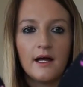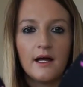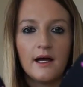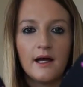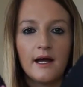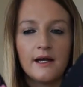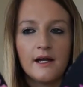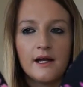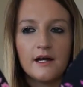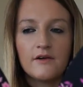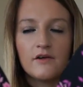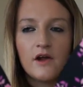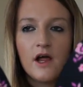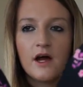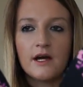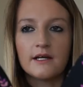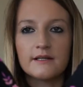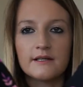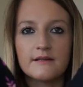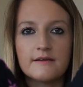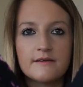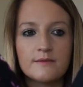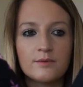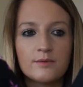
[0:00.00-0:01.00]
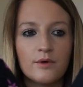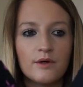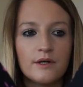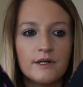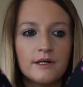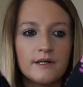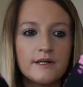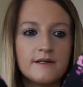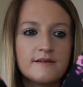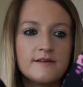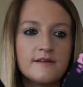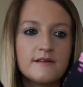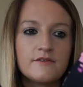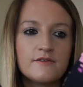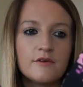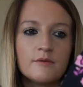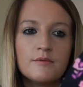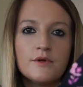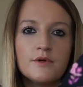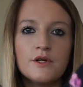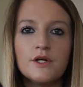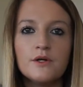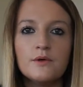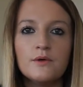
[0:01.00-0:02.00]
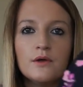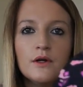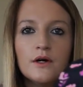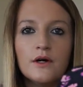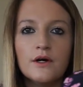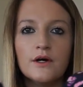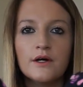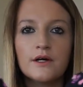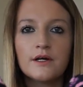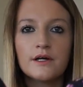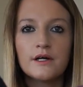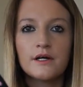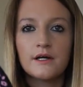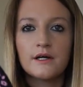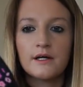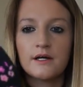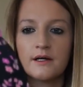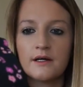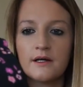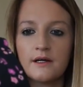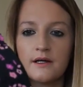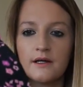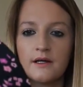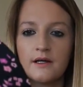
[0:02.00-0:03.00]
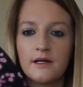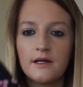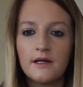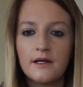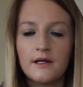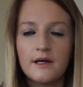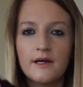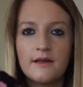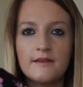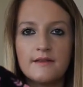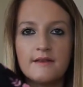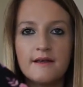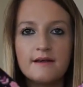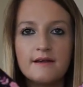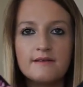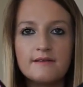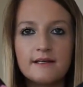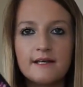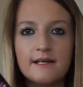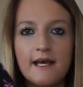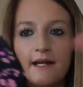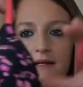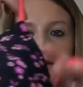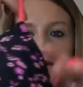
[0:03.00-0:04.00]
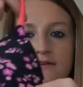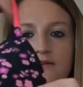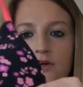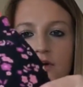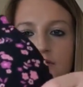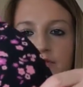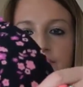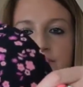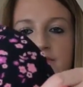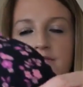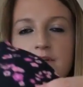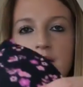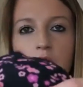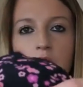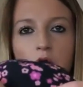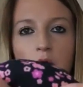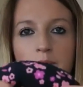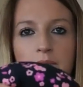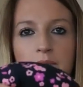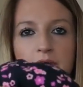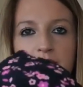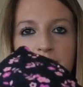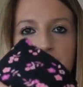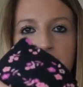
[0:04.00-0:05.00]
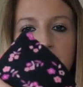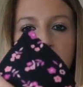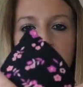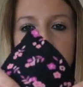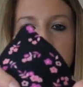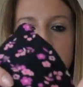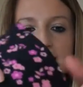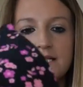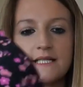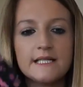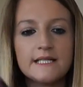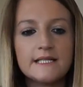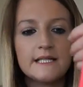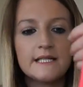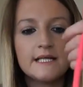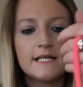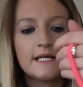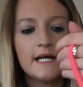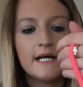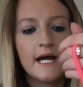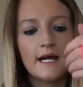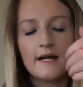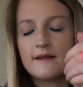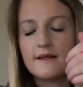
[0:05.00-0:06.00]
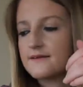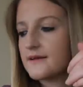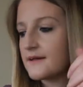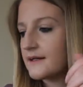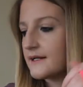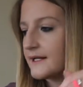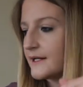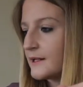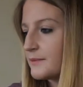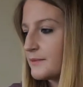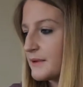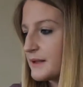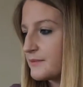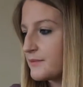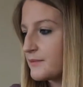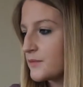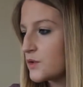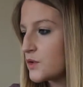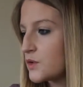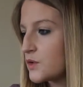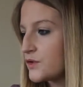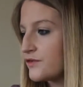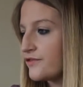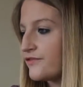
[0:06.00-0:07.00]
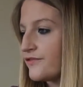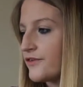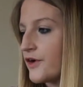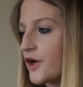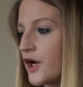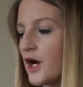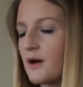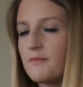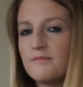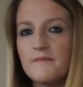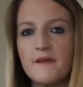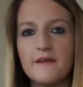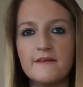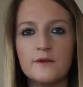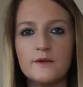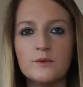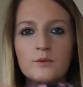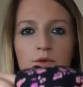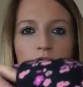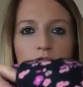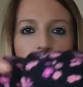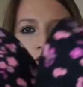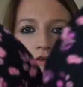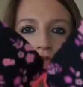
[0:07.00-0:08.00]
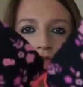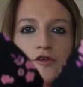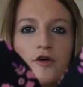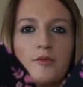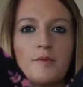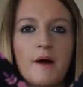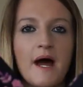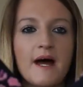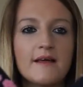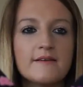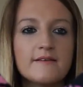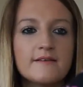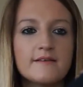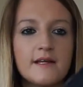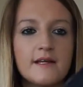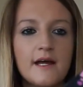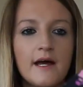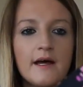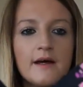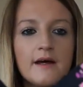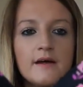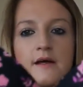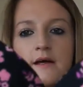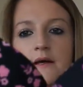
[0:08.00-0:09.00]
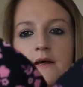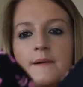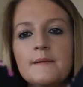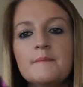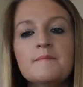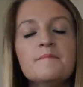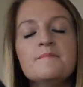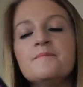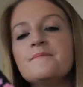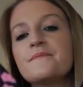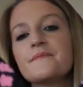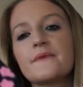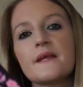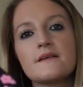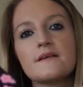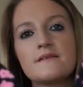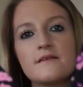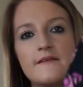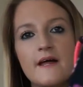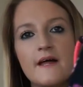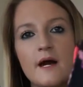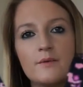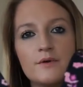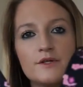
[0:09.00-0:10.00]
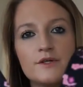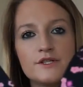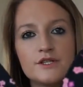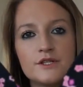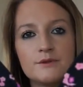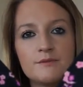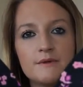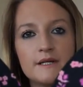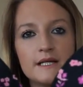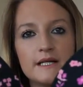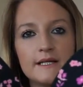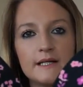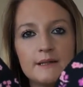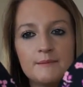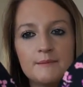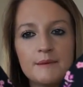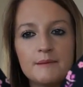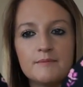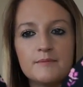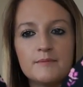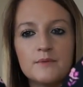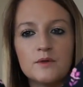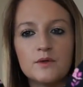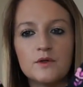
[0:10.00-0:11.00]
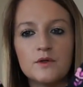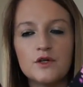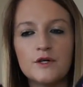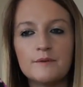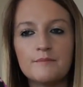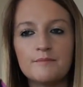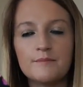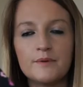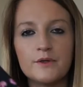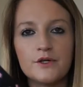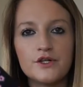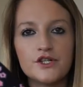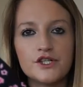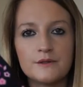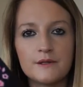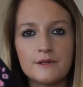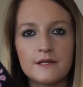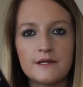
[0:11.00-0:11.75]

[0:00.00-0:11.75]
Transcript: And I like this one. This is from New Look. This again has got a slight bit of padding in, and it's a little bit more firm than the ones from Asda, so that would do me a little bit more and push